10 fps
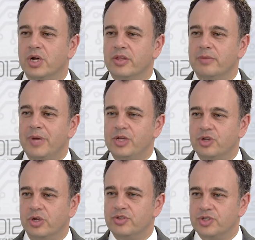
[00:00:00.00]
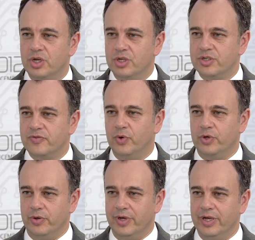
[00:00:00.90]
are the major concerns for
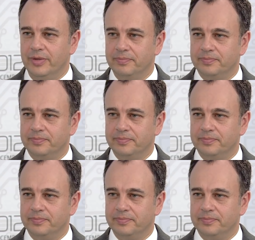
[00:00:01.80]
you here?